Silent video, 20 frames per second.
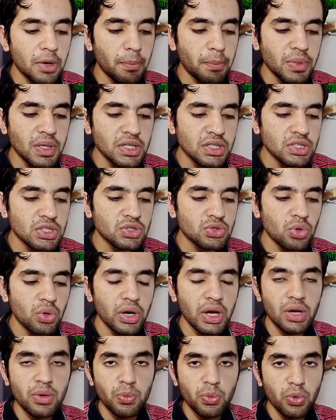completely, so
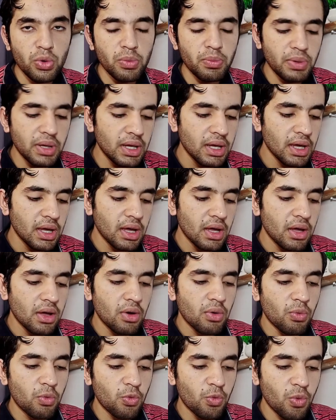it will be
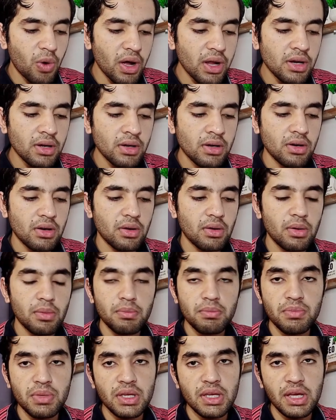1
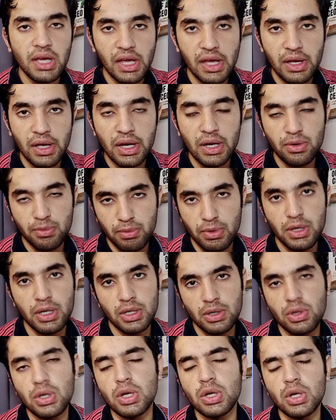
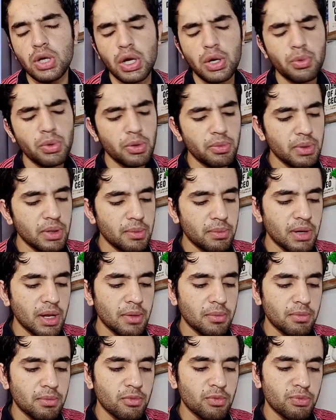it will be
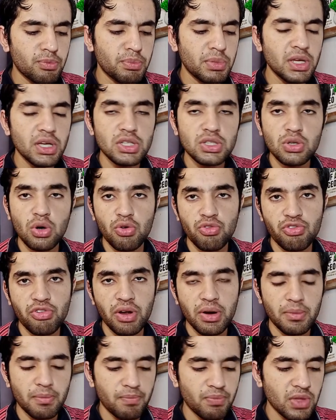like pH of
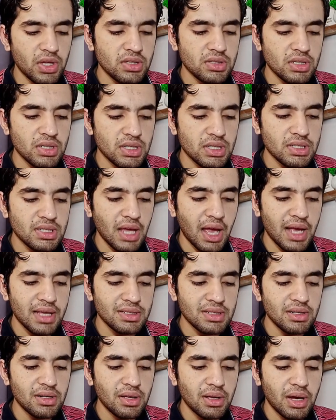1, because it is
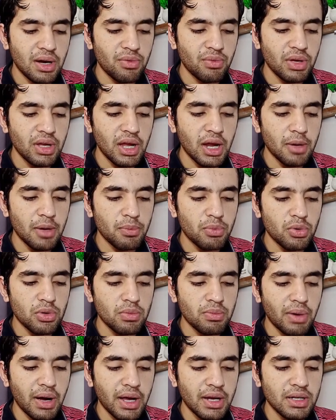acid and we can
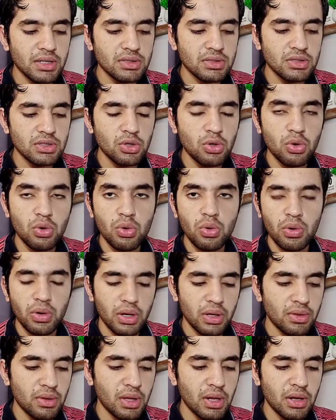put minus
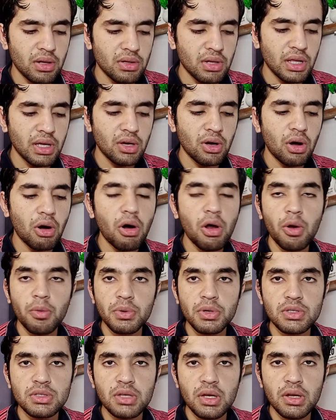0. There are like all
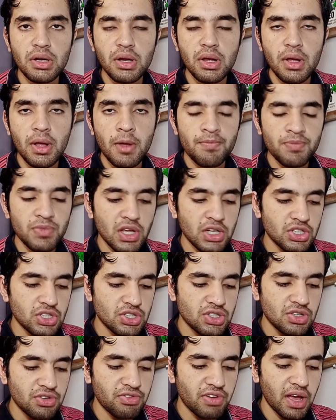options are
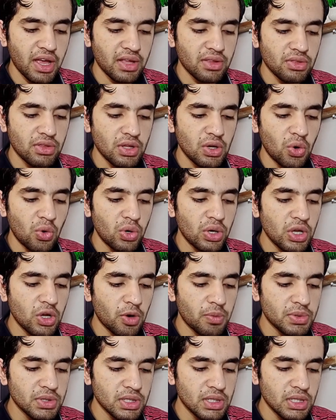unjustifying. The only
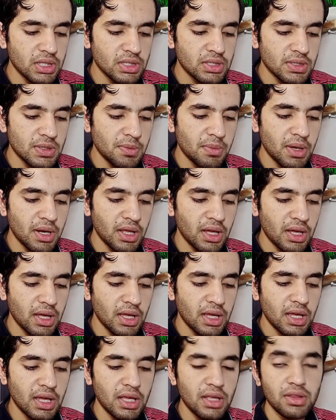option is remaining
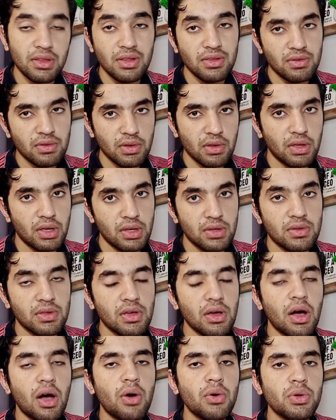E. This is
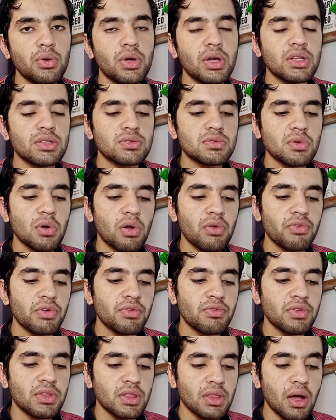how you can solve
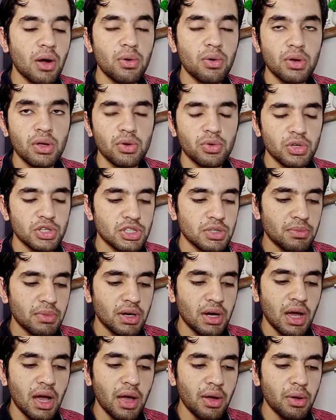it without calculation,
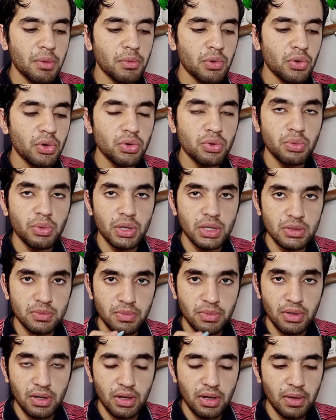but I am going to
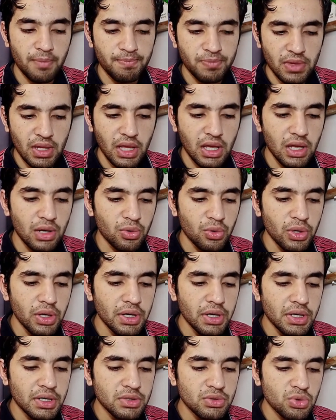
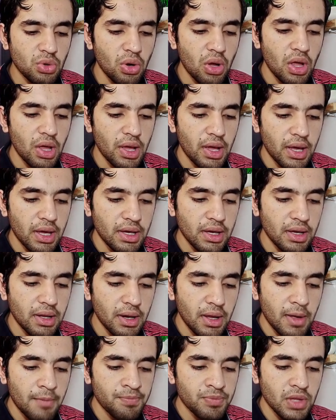calculate it. So here,
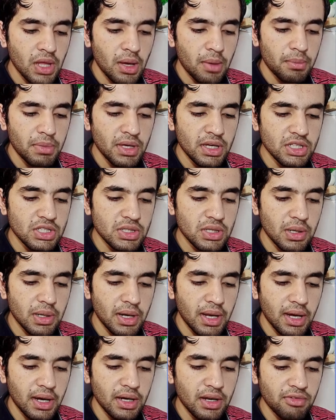pH
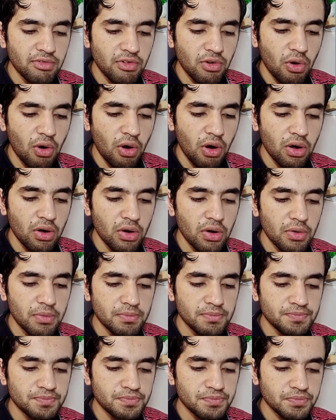negative log
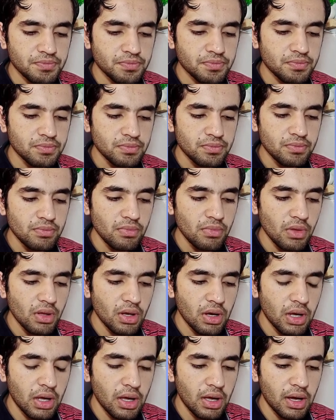
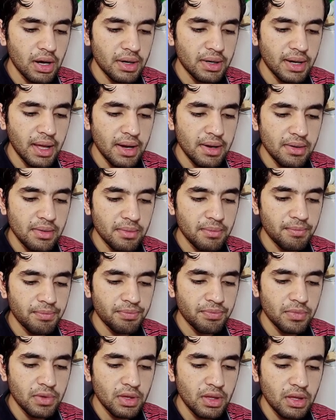10
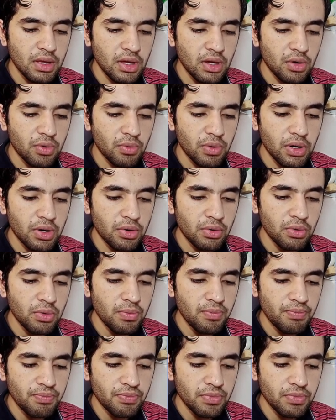equal to